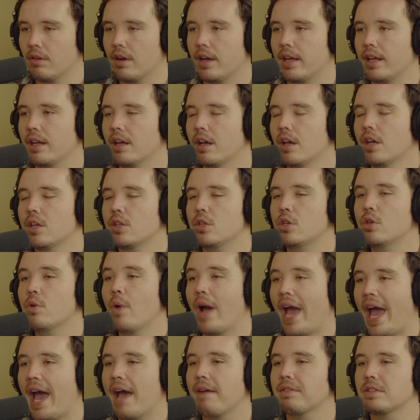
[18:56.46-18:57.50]
Right. You
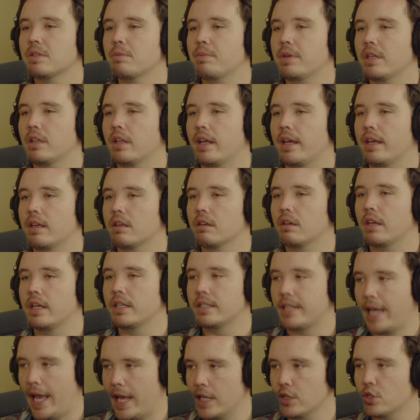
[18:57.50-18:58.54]
have to be like
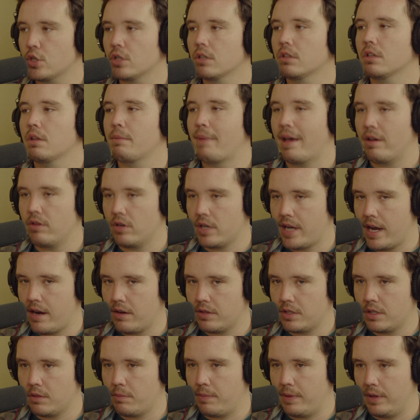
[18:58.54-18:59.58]
intentional about your
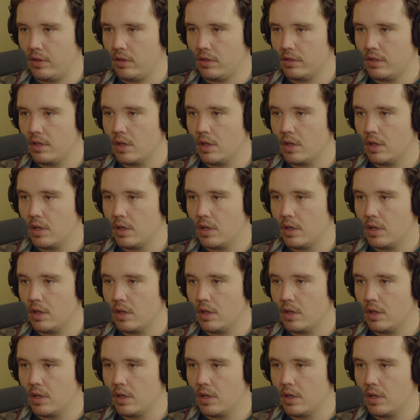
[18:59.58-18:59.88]
character build,